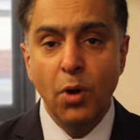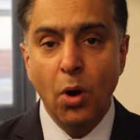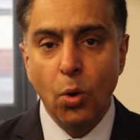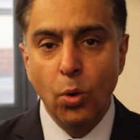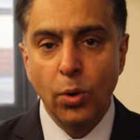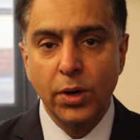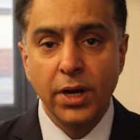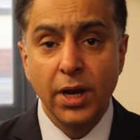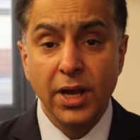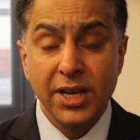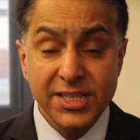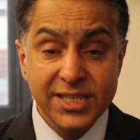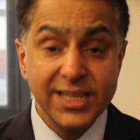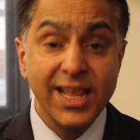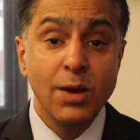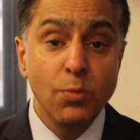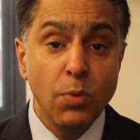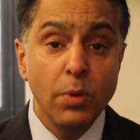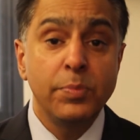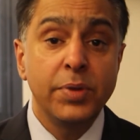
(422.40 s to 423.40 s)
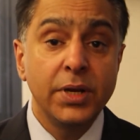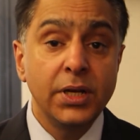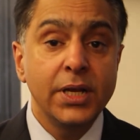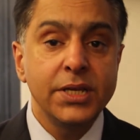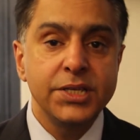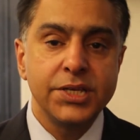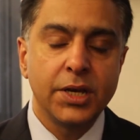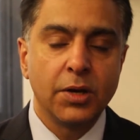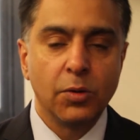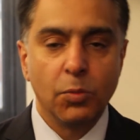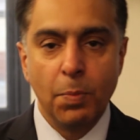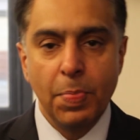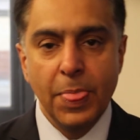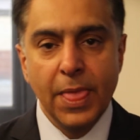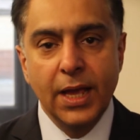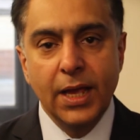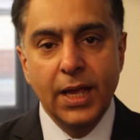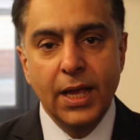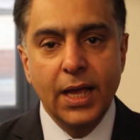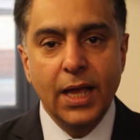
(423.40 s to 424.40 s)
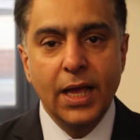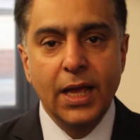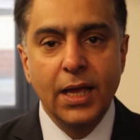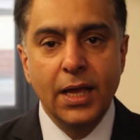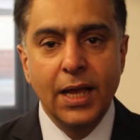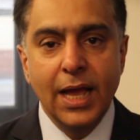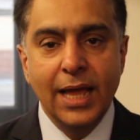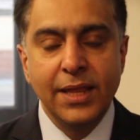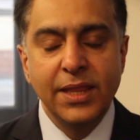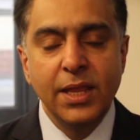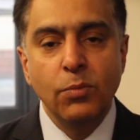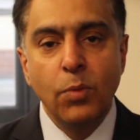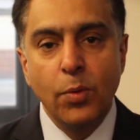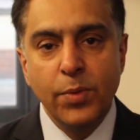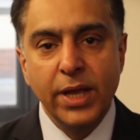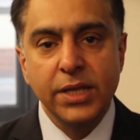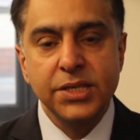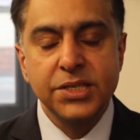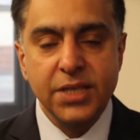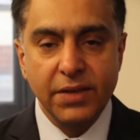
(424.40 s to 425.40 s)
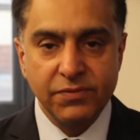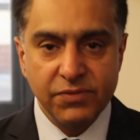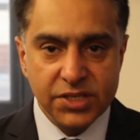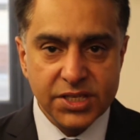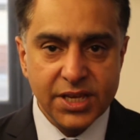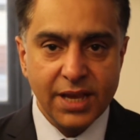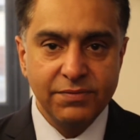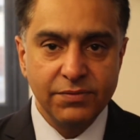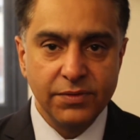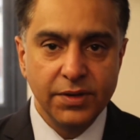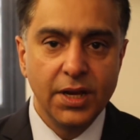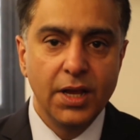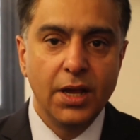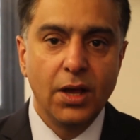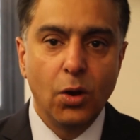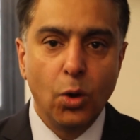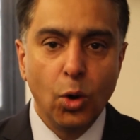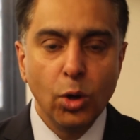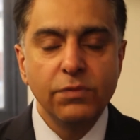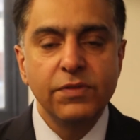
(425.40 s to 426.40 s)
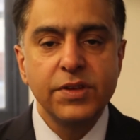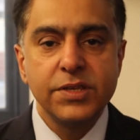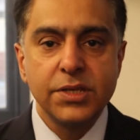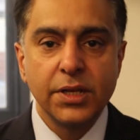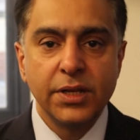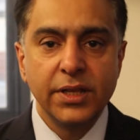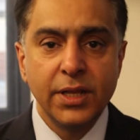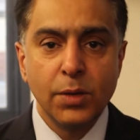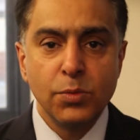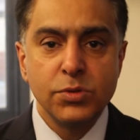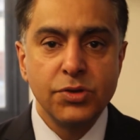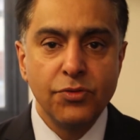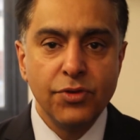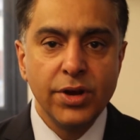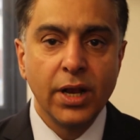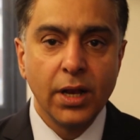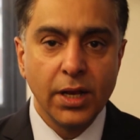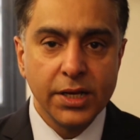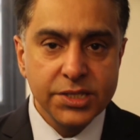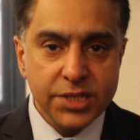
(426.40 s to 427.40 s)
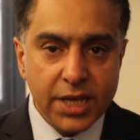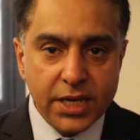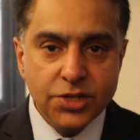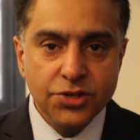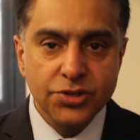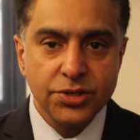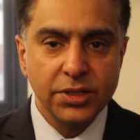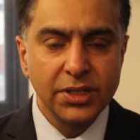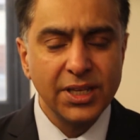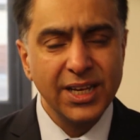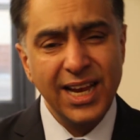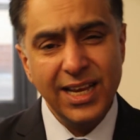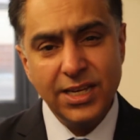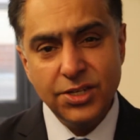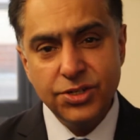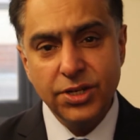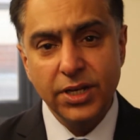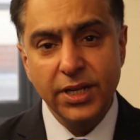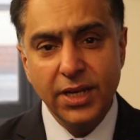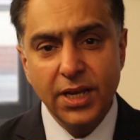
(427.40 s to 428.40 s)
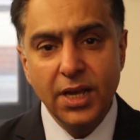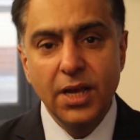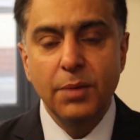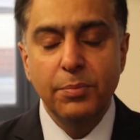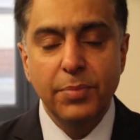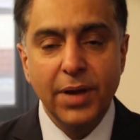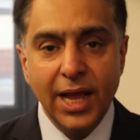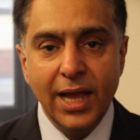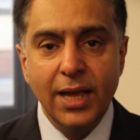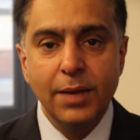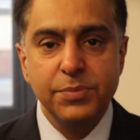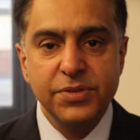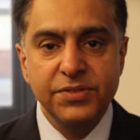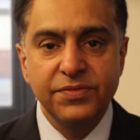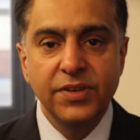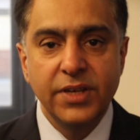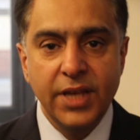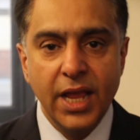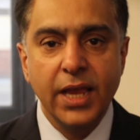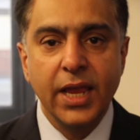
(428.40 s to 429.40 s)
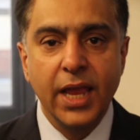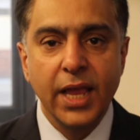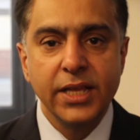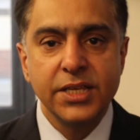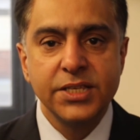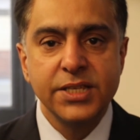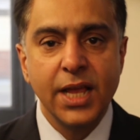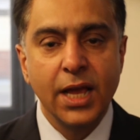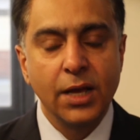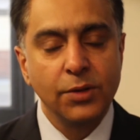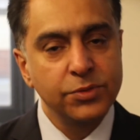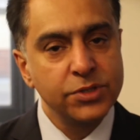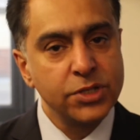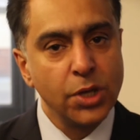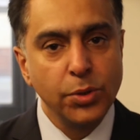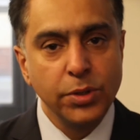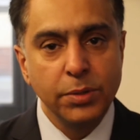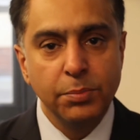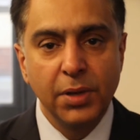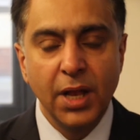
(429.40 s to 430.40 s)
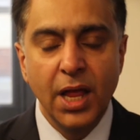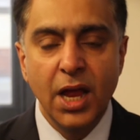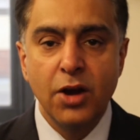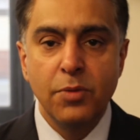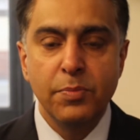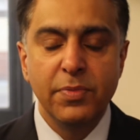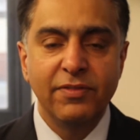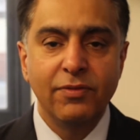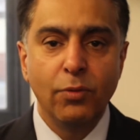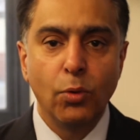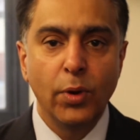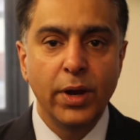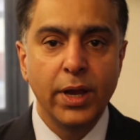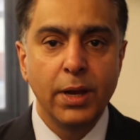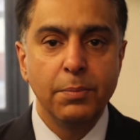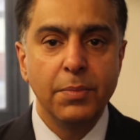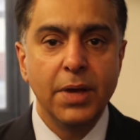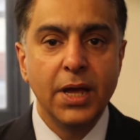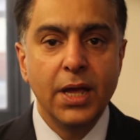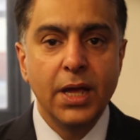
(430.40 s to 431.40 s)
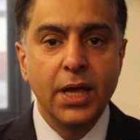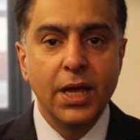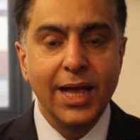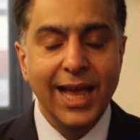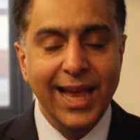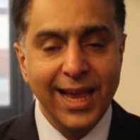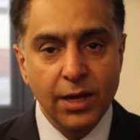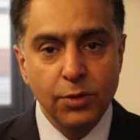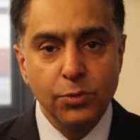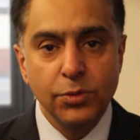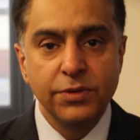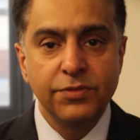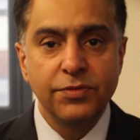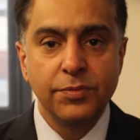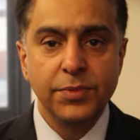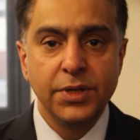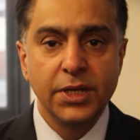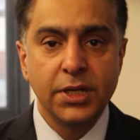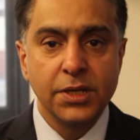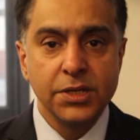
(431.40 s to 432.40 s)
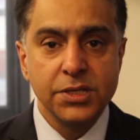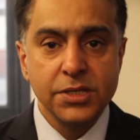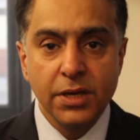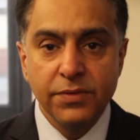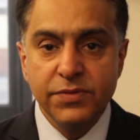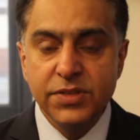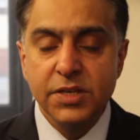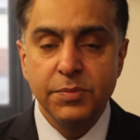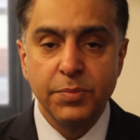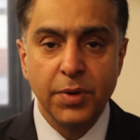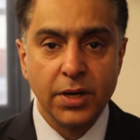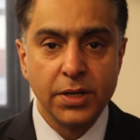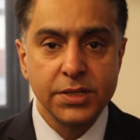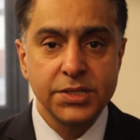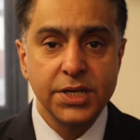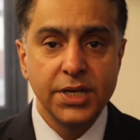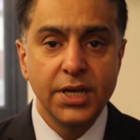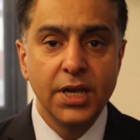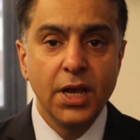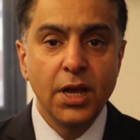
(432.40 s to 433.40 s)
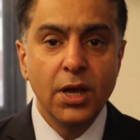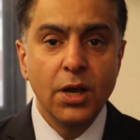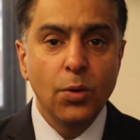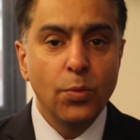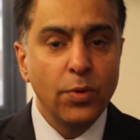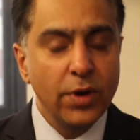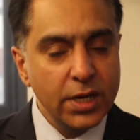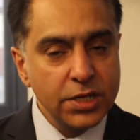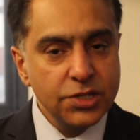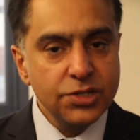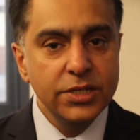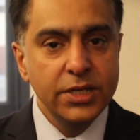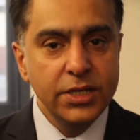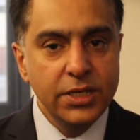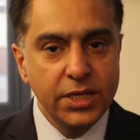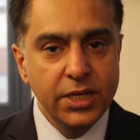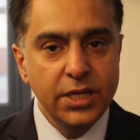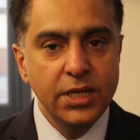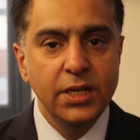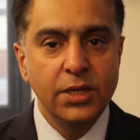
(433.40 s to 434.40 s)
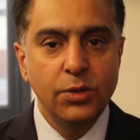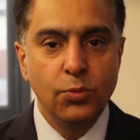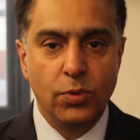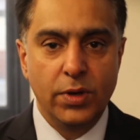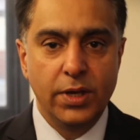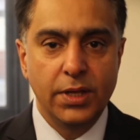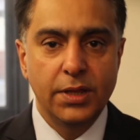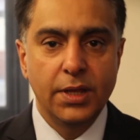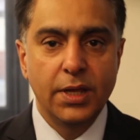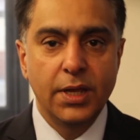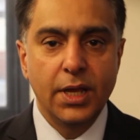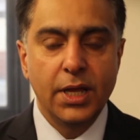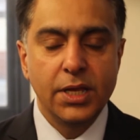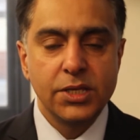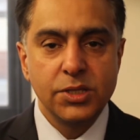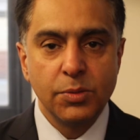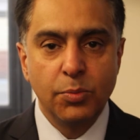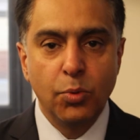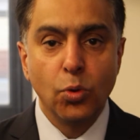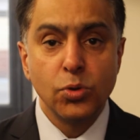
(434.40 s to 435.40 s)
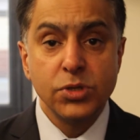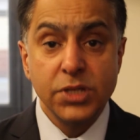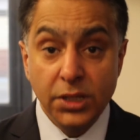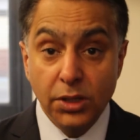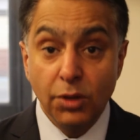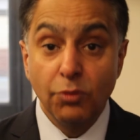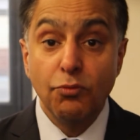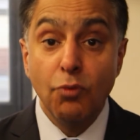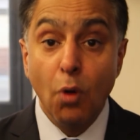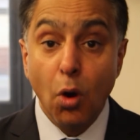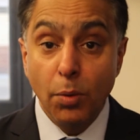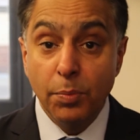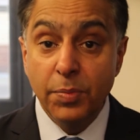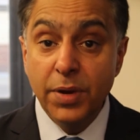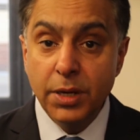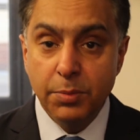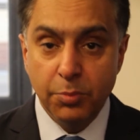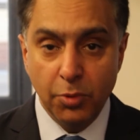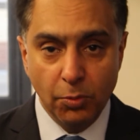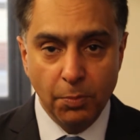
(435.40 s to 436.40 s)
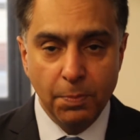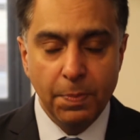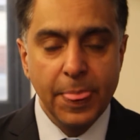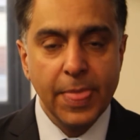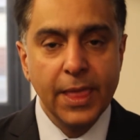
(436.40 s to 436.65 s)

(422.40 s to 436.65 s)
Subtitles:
were organised, they were political. And then when we had 7/7, all of a sudden there was a realisation that actually, perhaps for decades now, Tony Blair and before him, Howard from the Conservative Party, were actually dealing with and supporting the wrong people.